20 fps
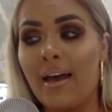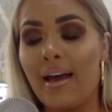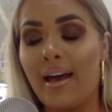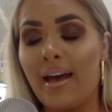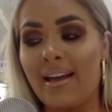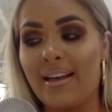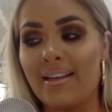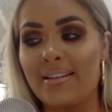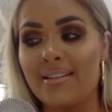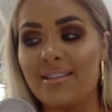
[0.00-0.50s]

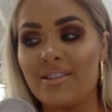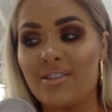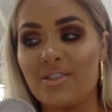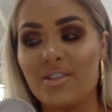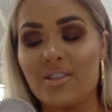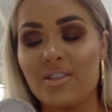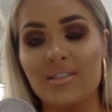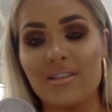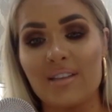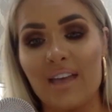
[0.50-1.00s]
and
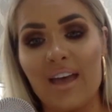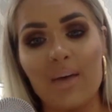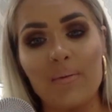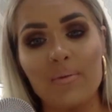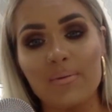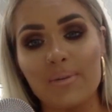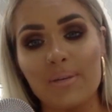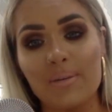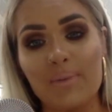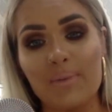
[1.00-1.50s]
just help
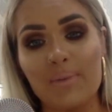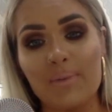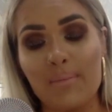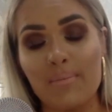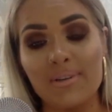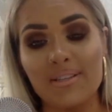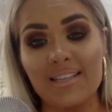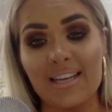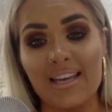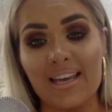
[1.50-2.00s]
as many
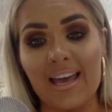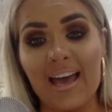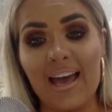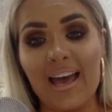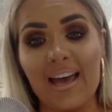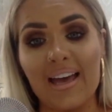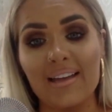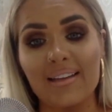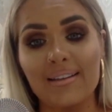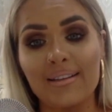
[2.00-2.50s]
people as I
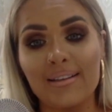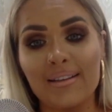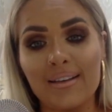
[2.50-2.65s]
can